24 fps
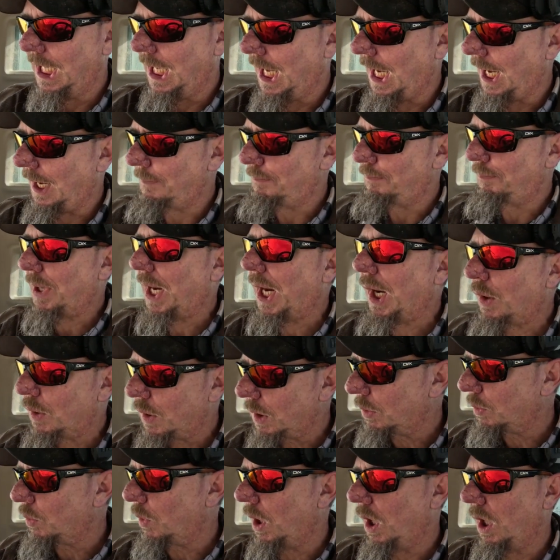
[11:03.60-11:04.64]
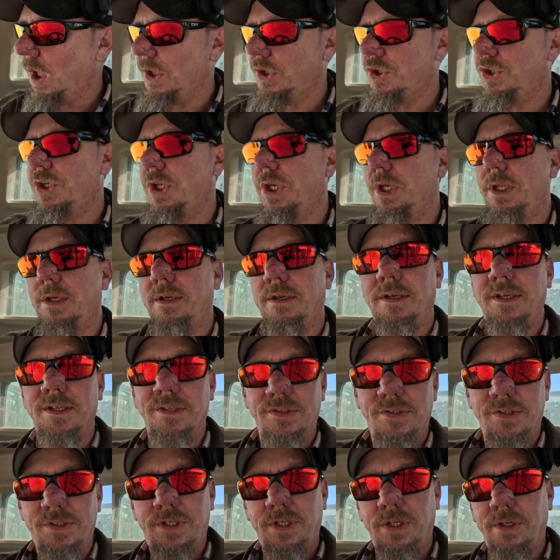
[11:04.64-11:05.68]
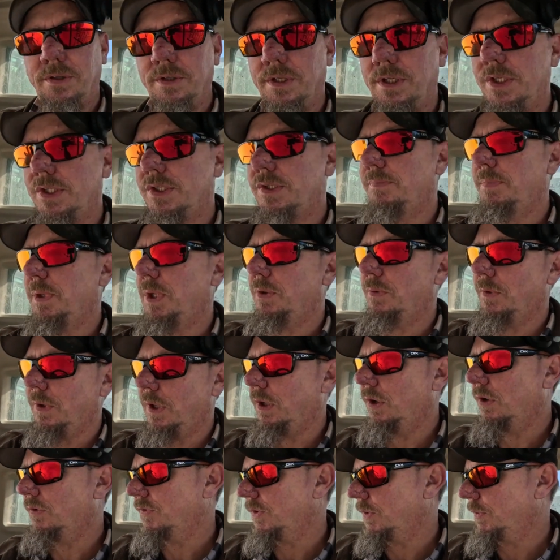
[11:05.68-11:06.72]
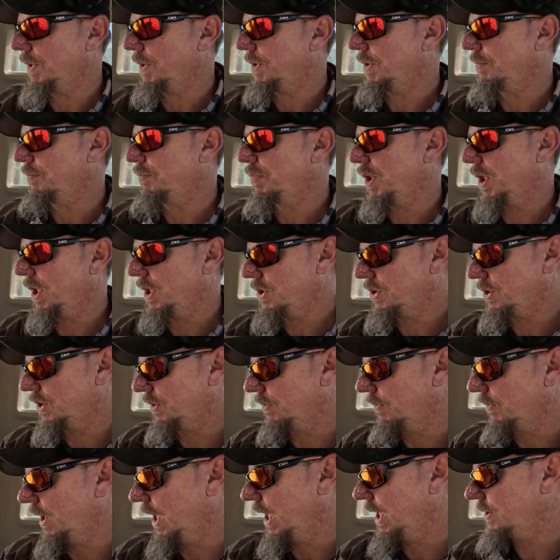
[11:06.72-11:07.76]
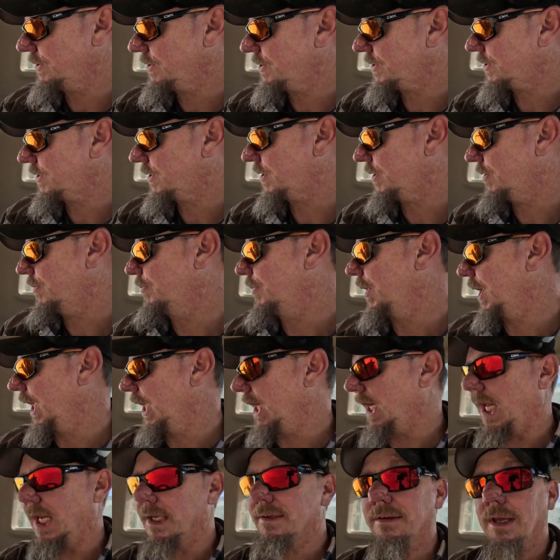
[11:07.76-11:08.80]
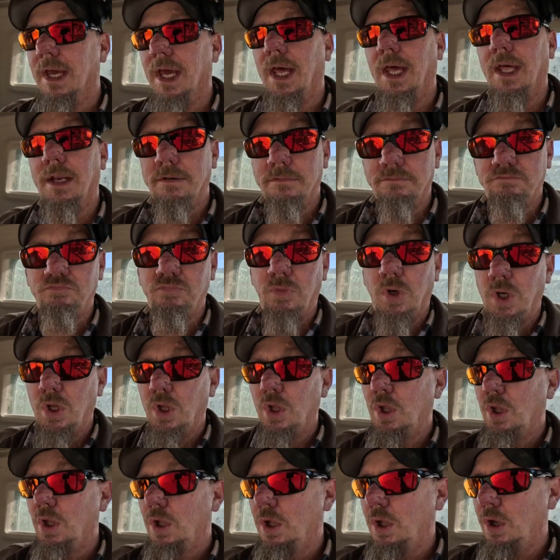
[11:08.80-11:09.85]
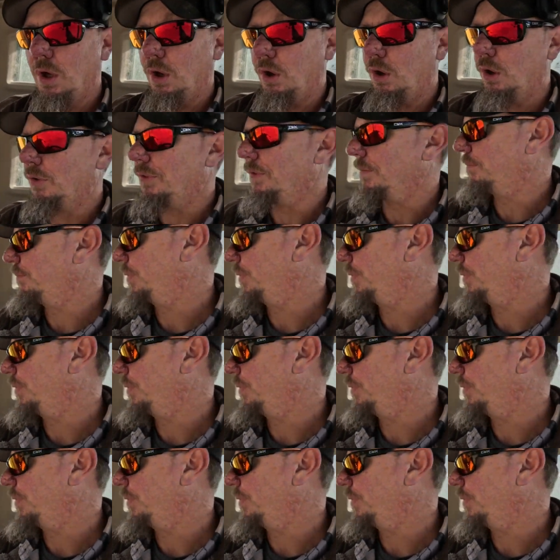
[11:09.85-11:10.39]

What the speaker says: I power washed it. It still needs to be run over with a brush and rinsed, but I got all the